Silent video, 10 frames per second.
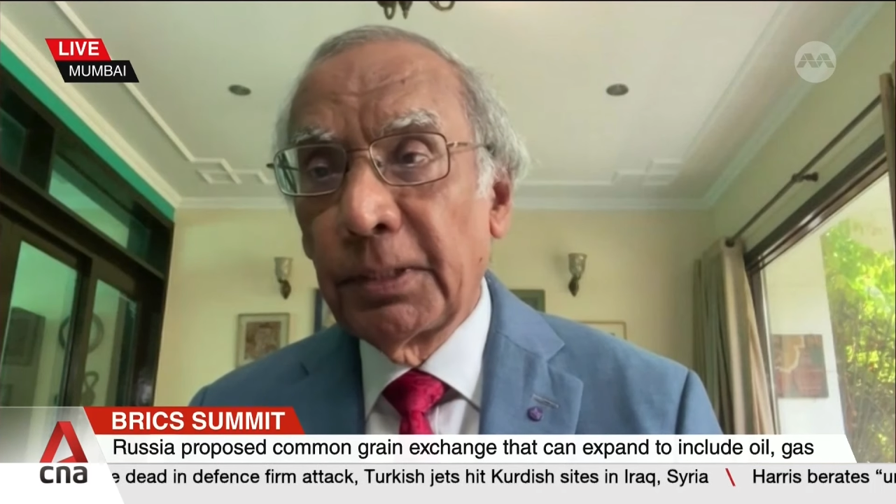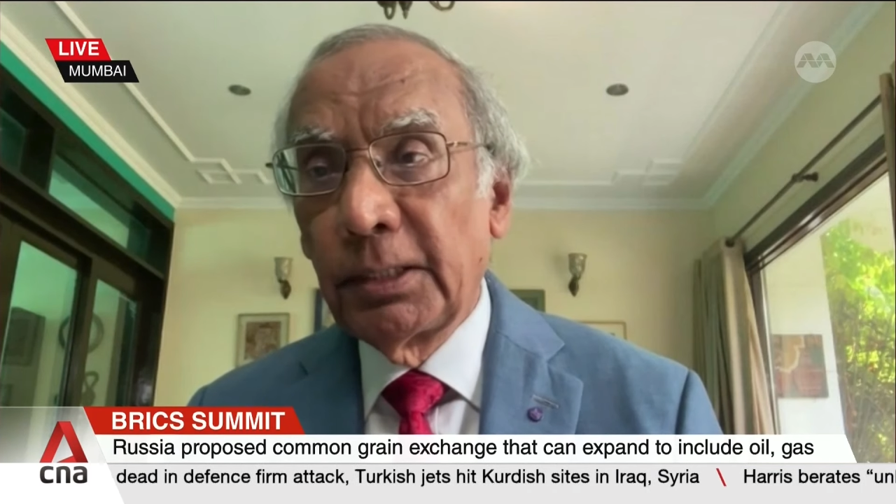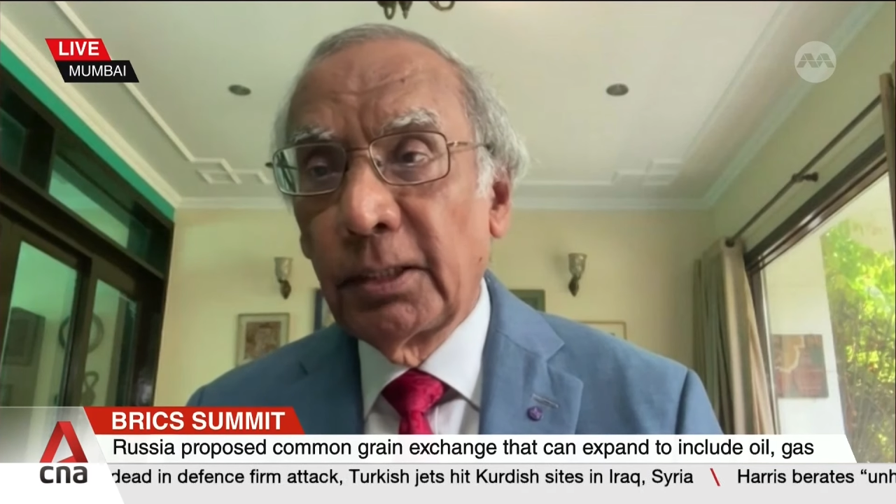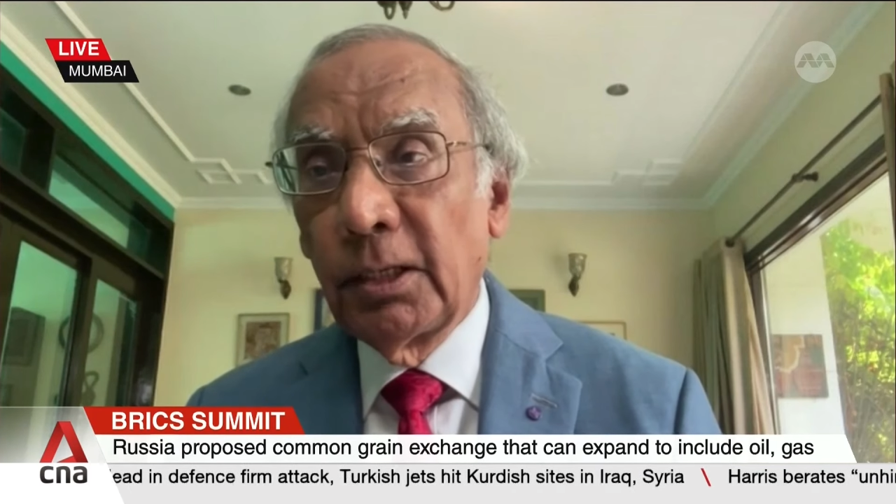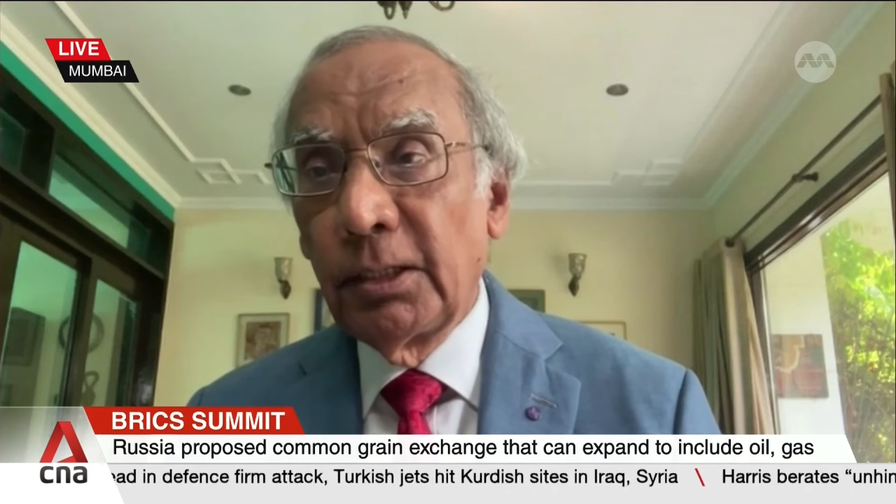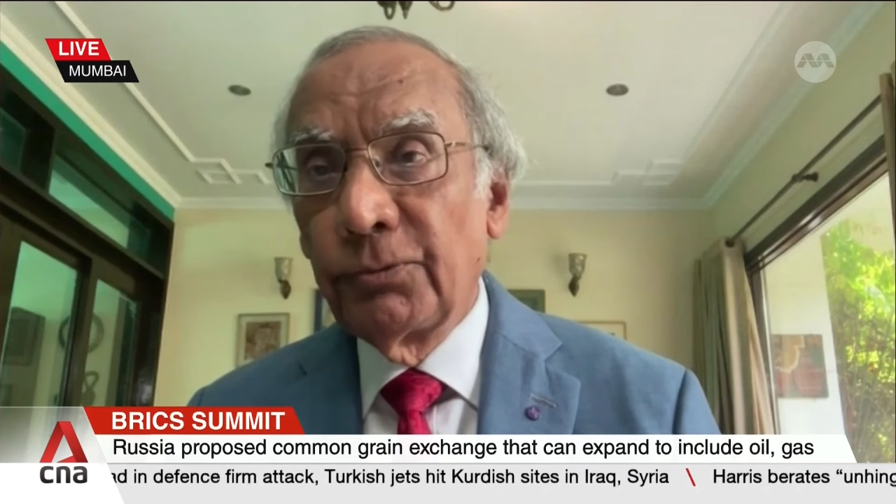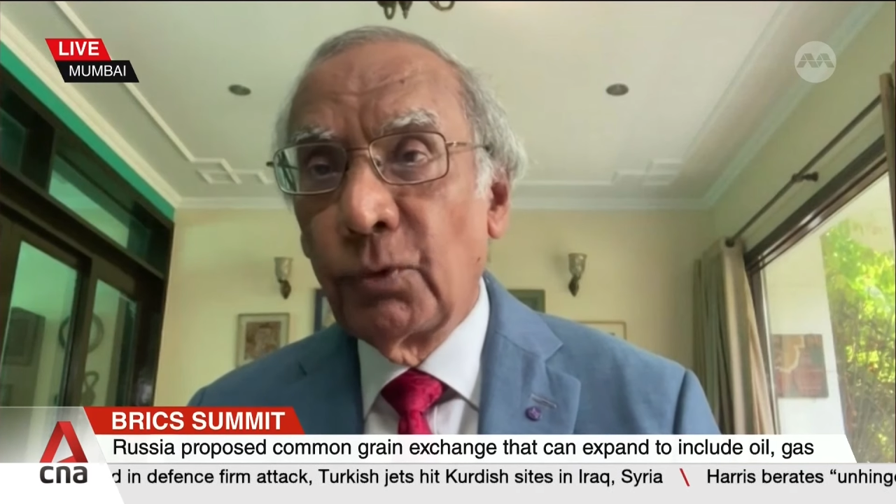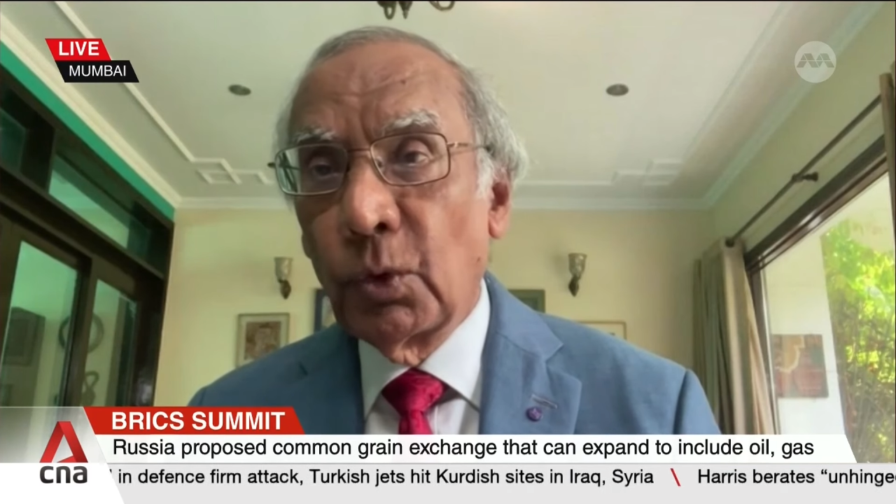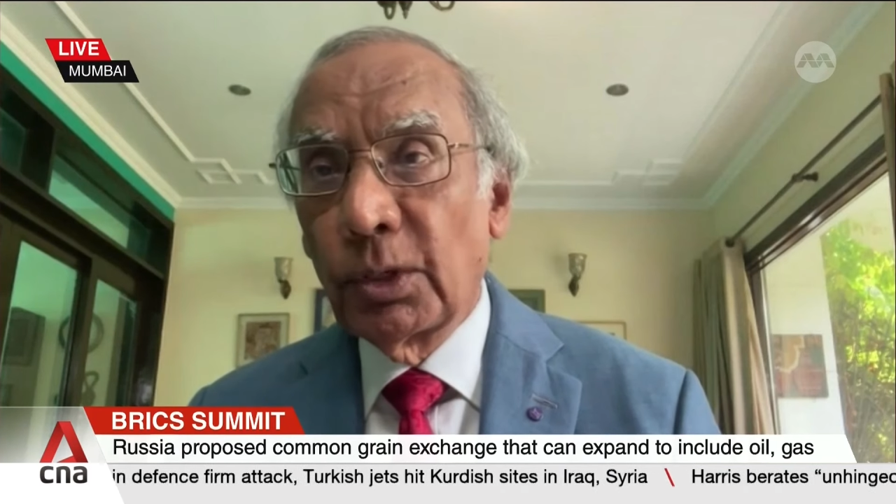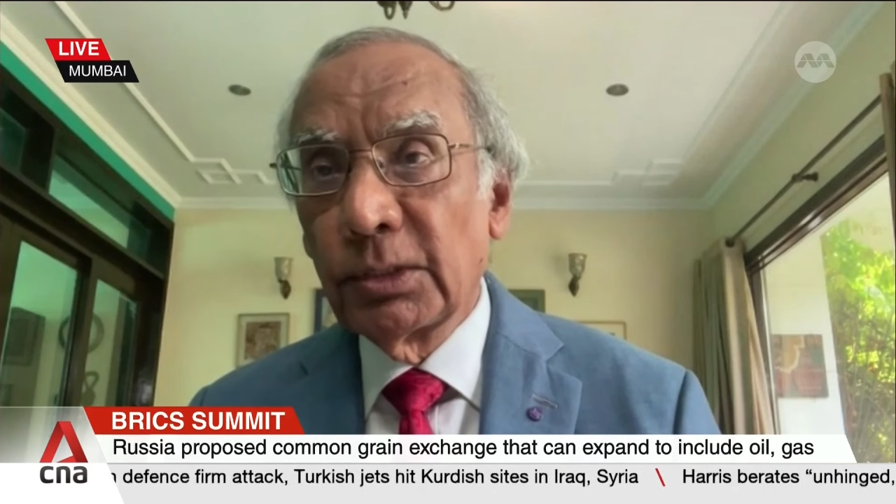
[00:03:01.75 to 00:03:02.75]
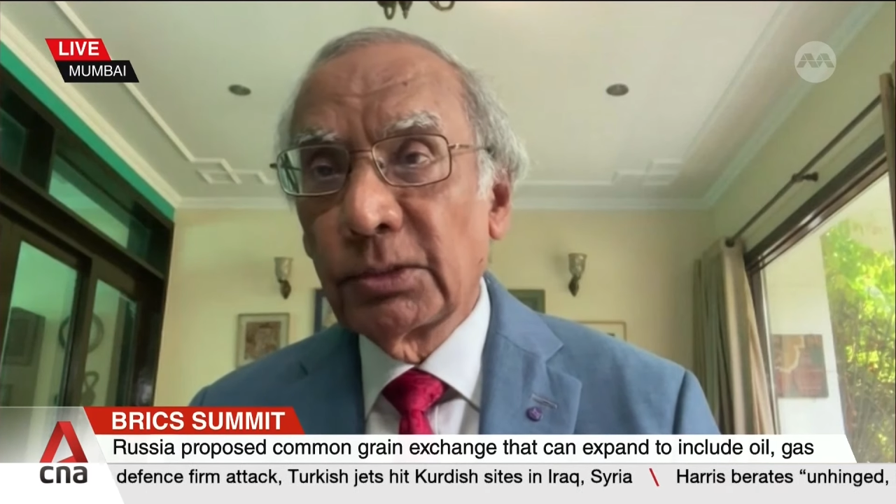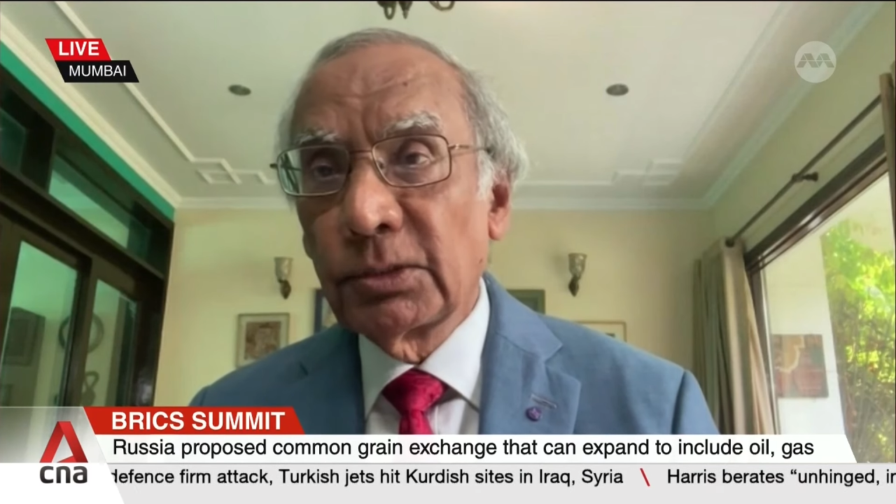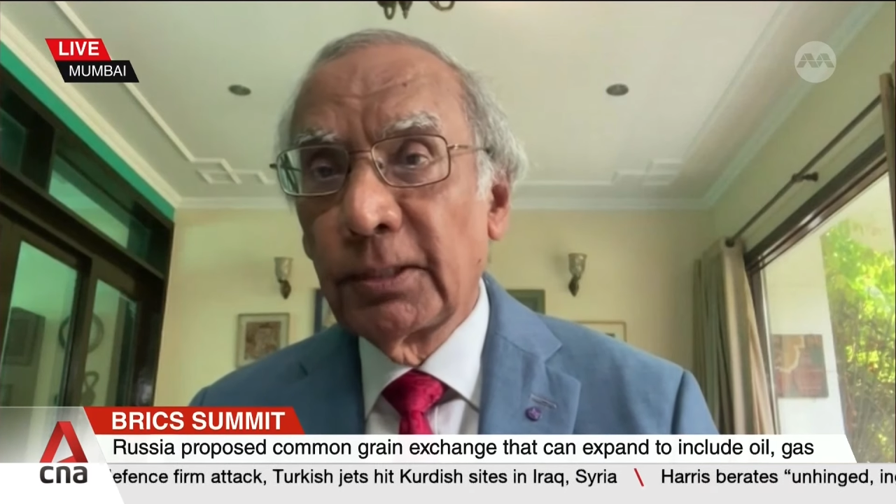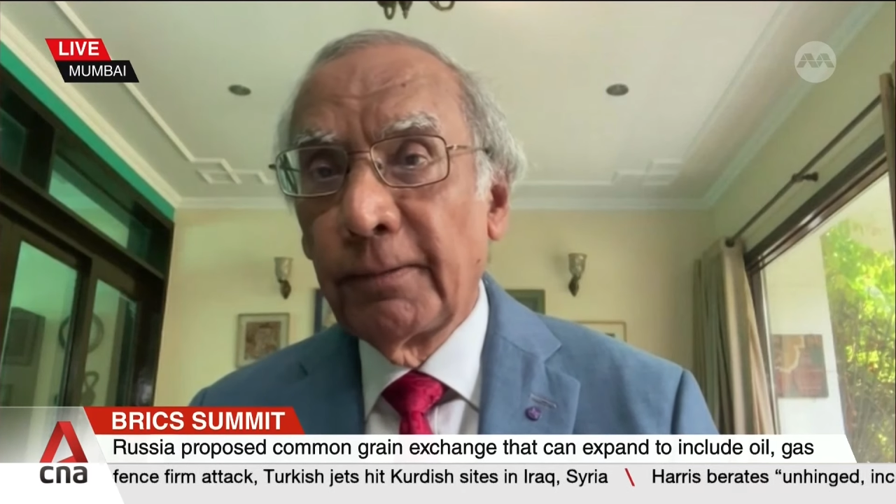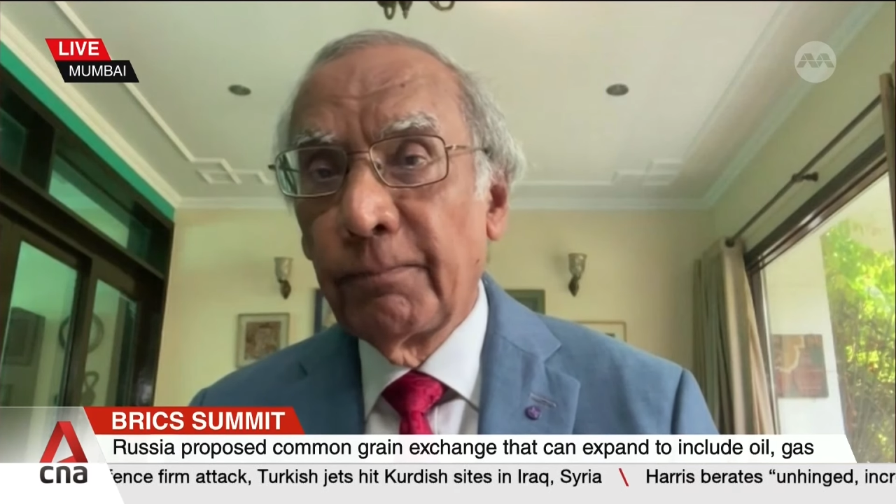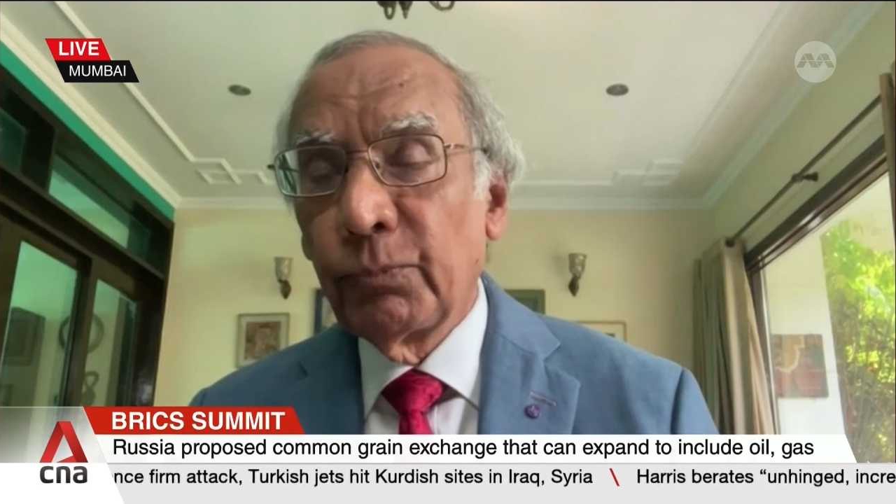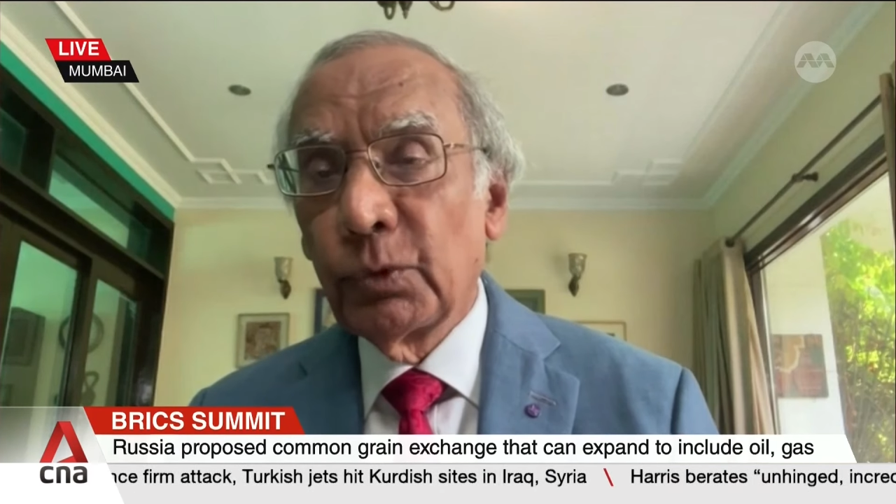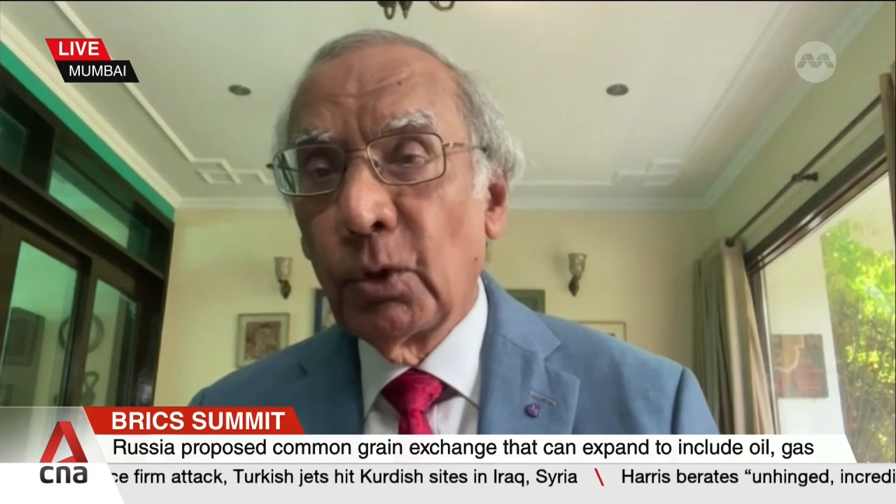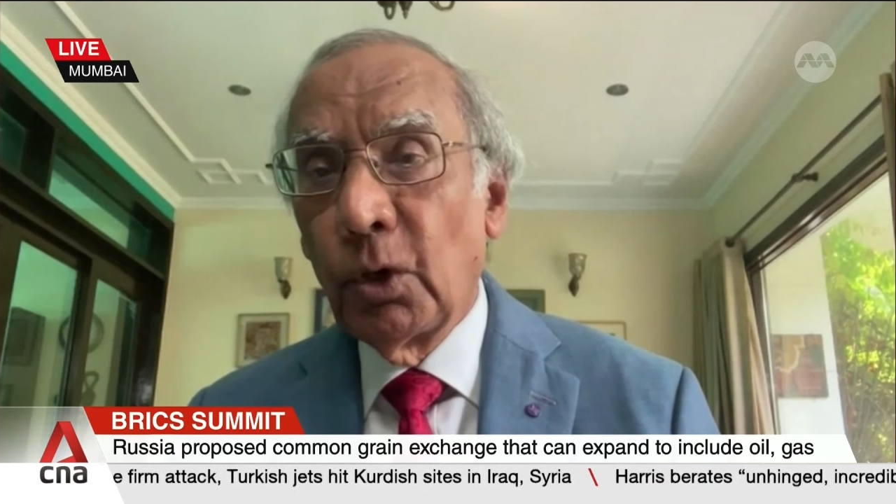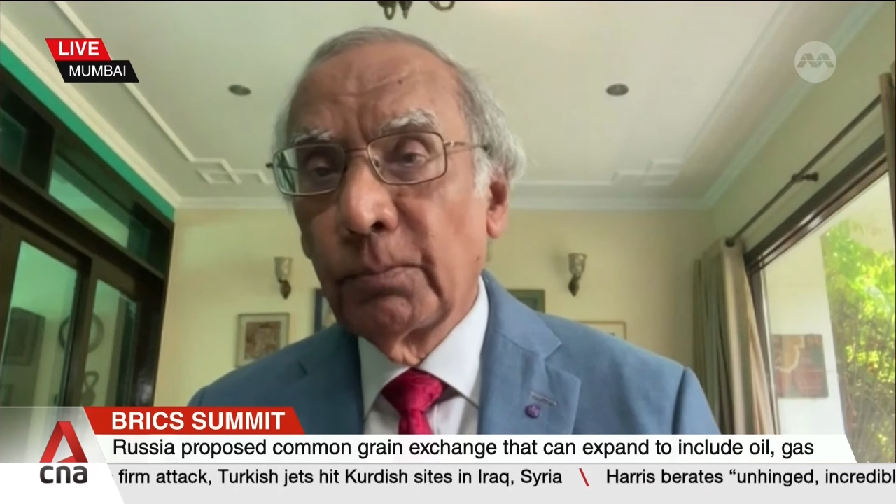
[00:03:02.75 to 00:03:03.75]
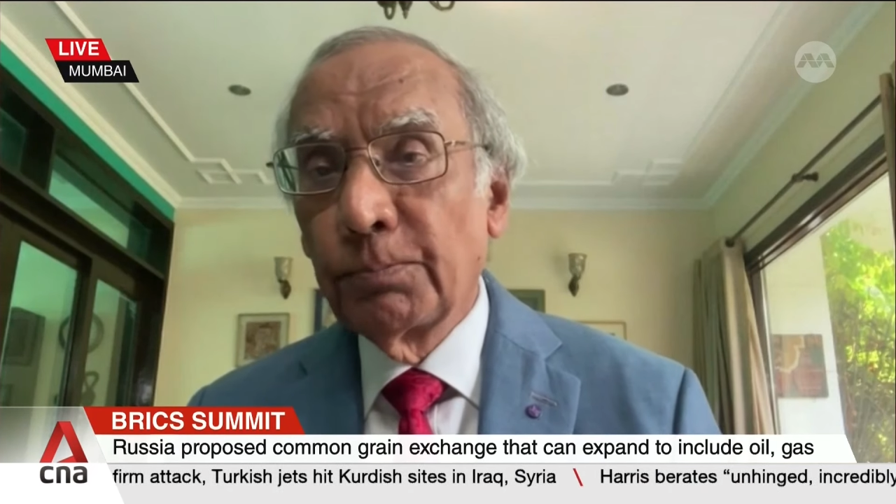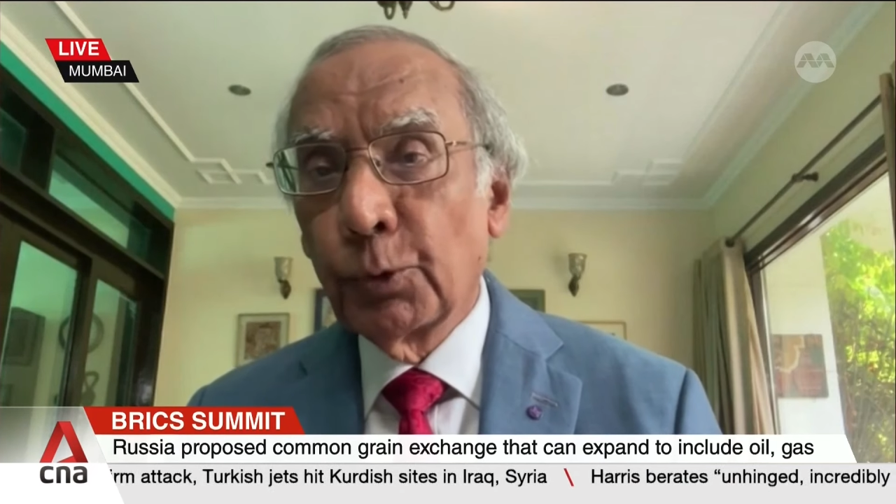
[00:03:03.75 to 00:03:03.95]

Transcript: particularly focused on